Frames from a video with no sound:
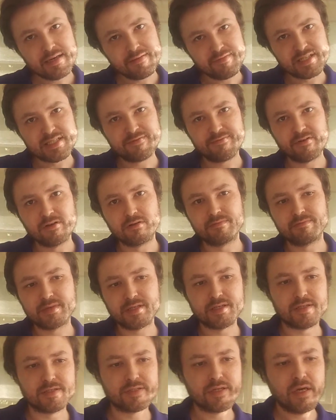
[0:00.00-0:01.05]
This film
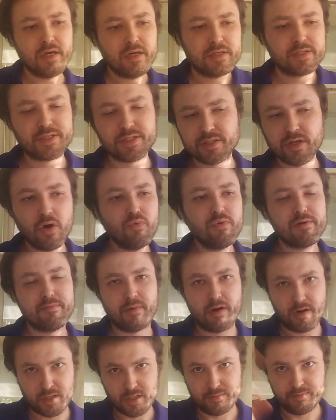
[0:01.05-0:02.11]
is so
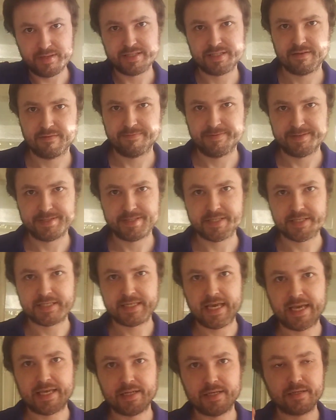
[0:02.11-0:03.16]
remarkably
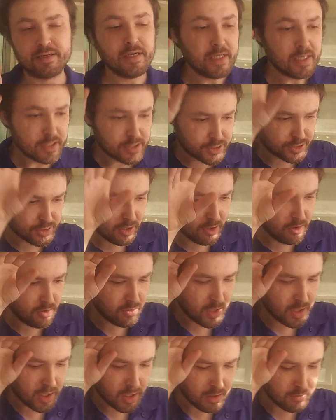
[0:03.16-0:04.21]
sophisticated, so
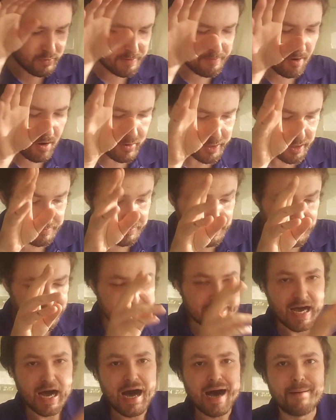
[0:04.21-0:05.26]
uh, remarkably
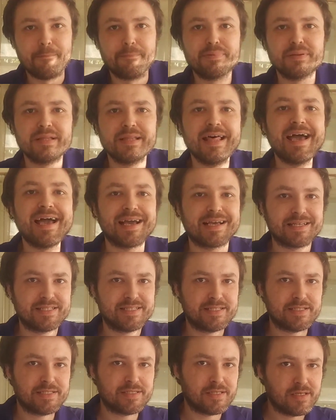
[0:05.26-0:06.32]

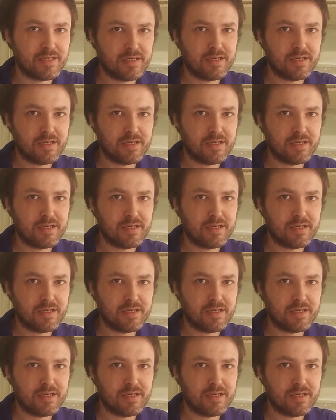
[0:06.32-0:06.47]
complex,